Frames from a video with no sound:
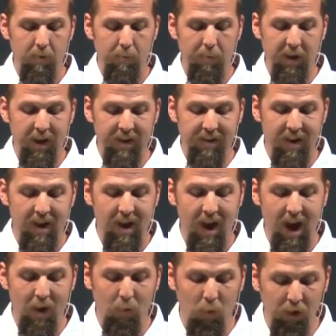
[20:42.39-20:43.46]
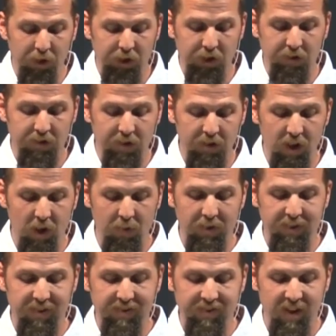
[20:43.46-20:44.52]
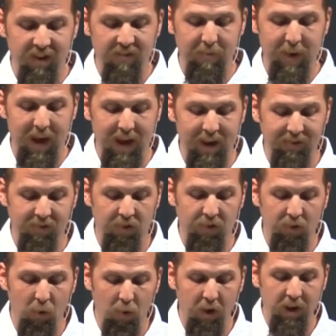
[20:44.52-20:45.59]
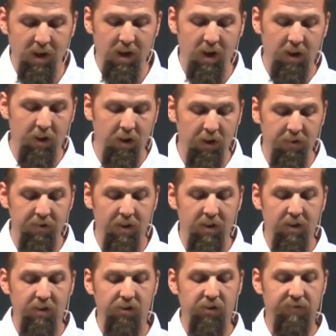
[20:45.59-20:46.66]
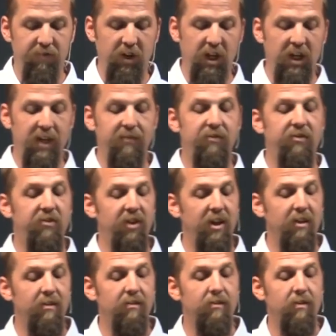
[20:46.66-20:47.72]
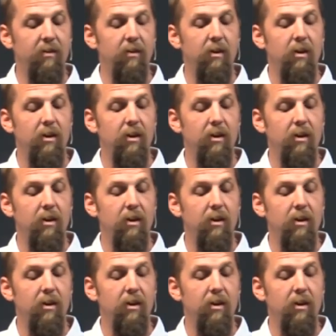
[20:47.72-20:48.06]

But I want you to know that the Son of Man has authority on earth to forgive sins.